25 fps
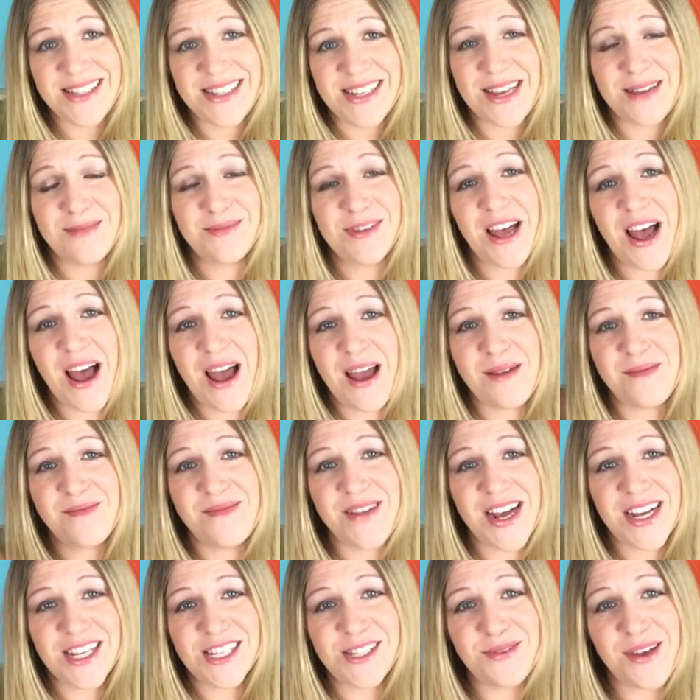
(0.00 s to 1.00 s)
same time
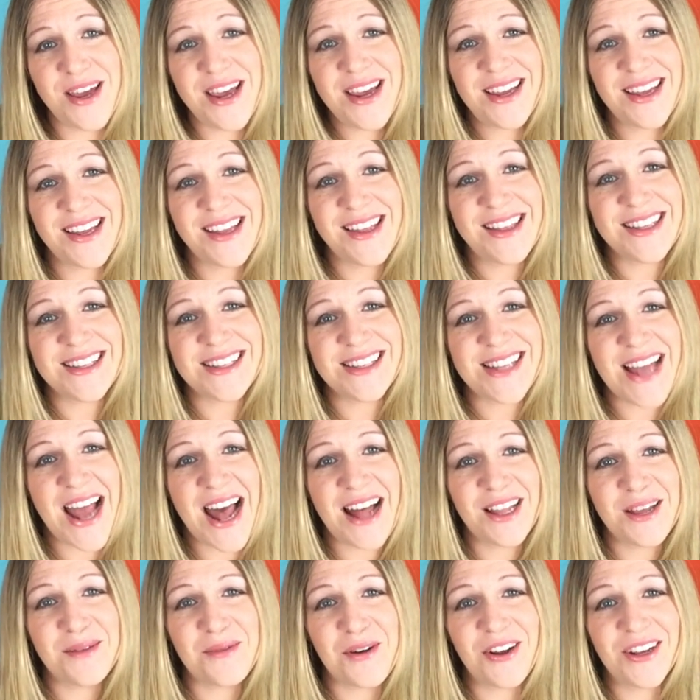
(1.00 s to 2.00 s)
next week. This is
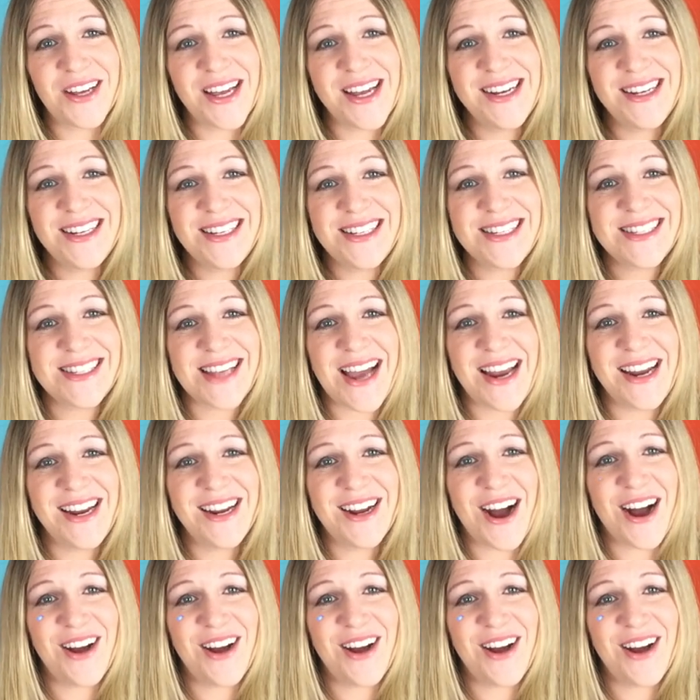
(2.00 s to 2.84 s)
Hallie Vulcan signing